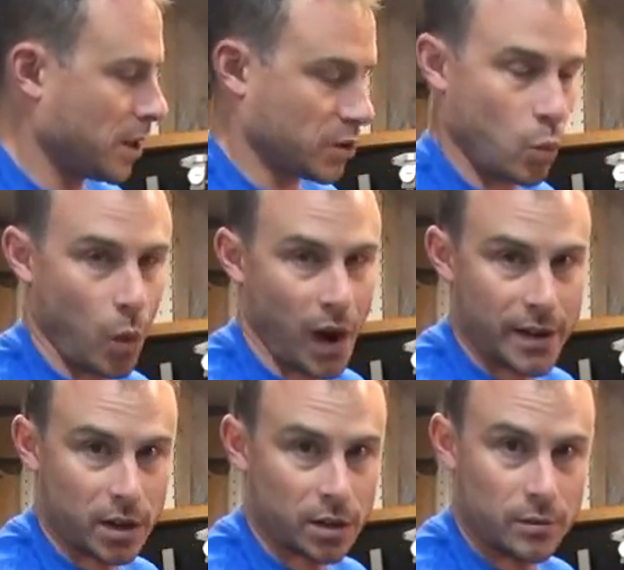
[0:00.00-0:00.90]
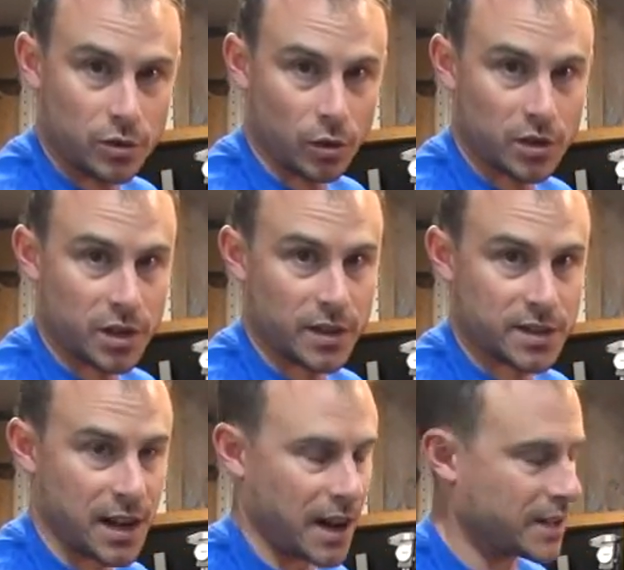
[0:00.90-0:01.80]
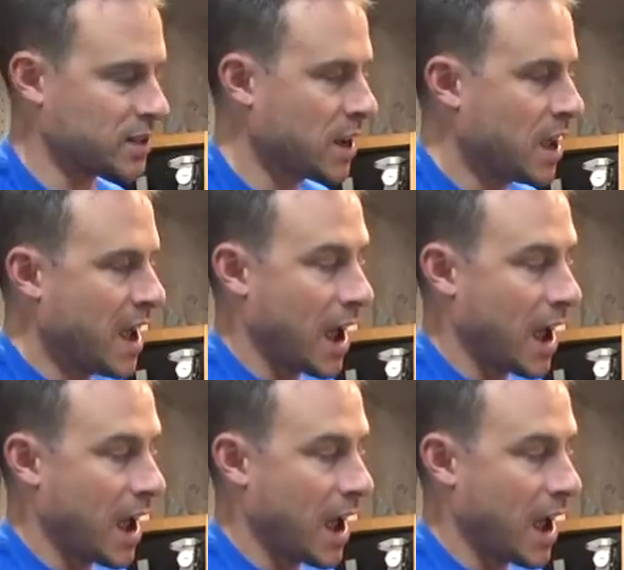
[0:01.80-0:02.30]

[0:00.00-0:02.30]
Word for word: much wider drawers on the sides.